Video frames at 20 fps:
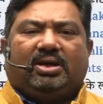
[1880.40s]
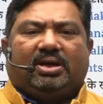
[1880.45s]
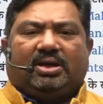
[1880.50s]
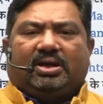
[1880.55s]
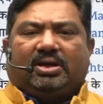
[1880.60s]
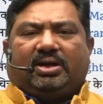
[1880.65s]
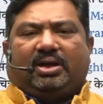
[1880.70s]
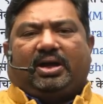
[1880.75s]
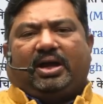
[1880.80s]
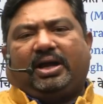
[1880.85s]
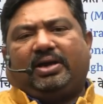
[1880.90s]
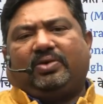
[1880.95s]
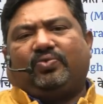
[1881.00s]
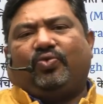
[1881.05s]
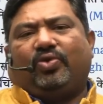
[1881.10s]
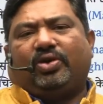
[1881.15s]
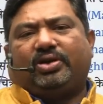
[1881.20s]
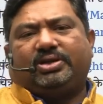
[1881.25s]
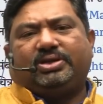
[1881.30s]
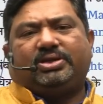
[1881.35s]
and
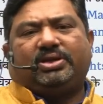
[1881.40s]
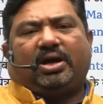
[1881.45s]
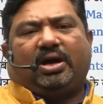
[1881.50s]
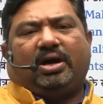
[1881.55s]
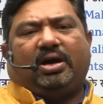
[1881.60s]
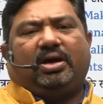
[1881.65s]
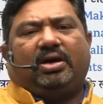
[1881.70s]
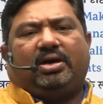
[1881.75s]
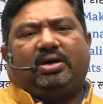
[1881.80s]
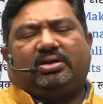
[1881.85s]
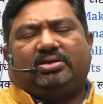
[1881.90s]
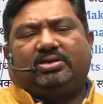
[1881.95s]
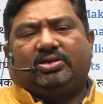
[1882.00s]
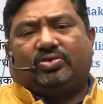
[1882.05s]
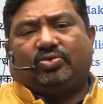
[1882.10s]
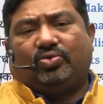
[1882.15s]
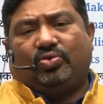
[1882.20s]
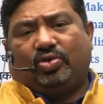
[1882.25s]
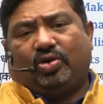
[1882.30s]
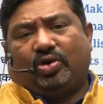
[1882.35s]
what is the
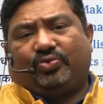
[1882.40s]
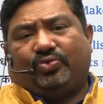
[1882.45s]
role of